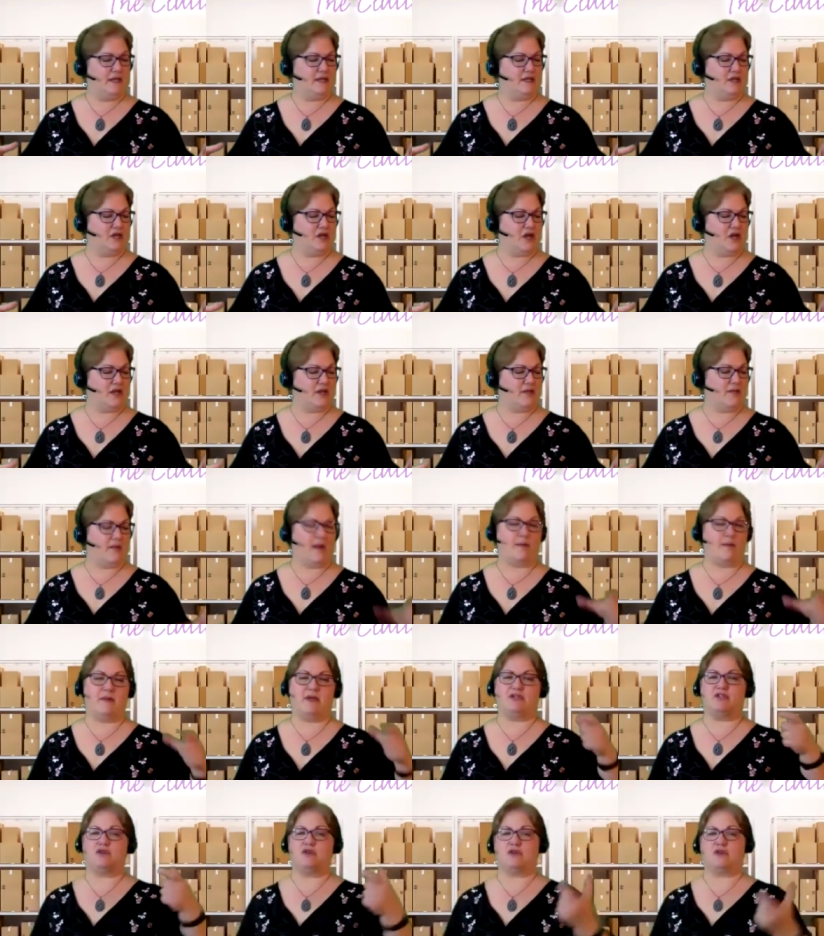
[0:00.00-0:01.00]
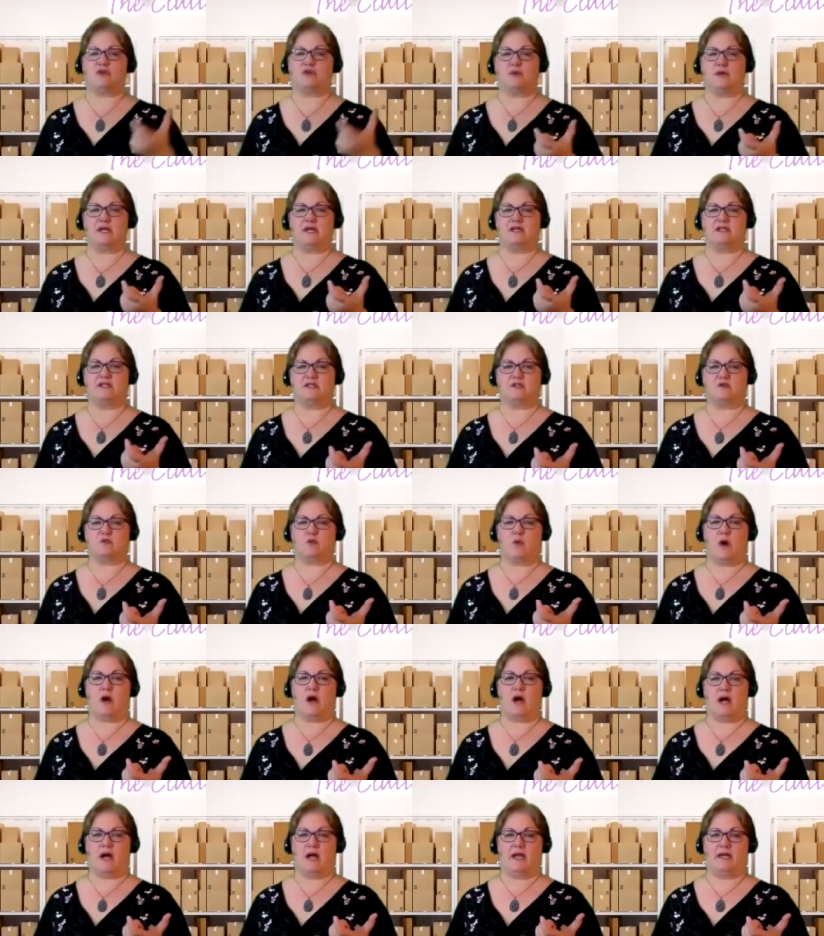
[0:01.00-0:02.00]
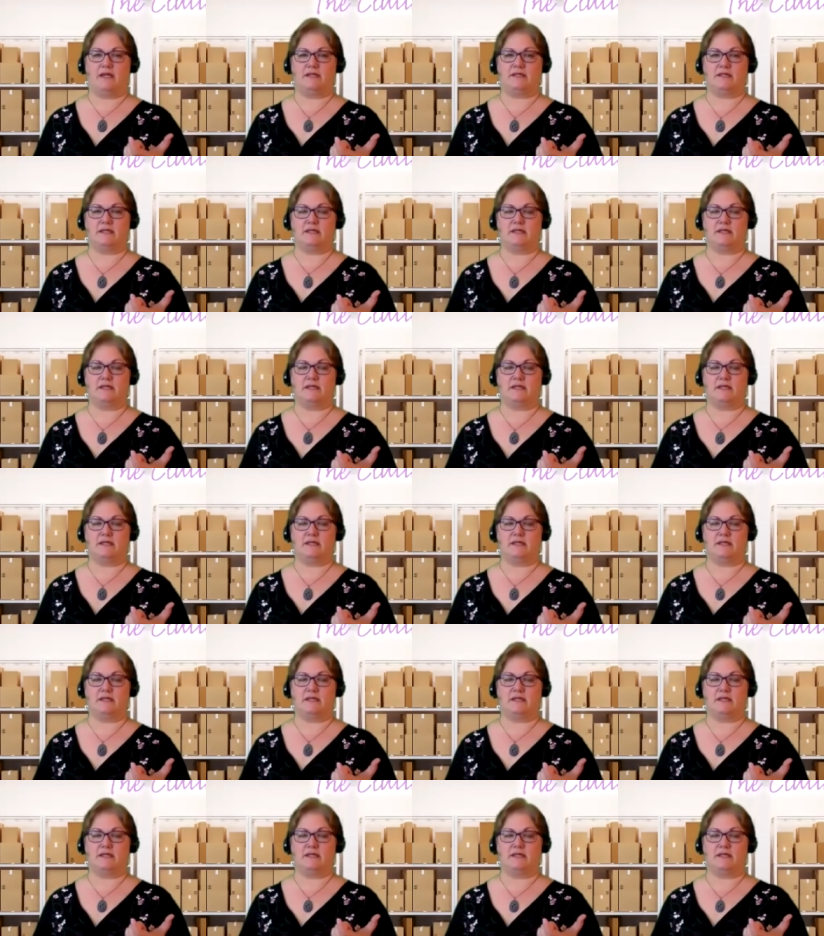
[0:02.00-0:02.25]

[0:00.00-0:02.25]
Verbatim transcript: you know, that might be 2 or 3 inches wide,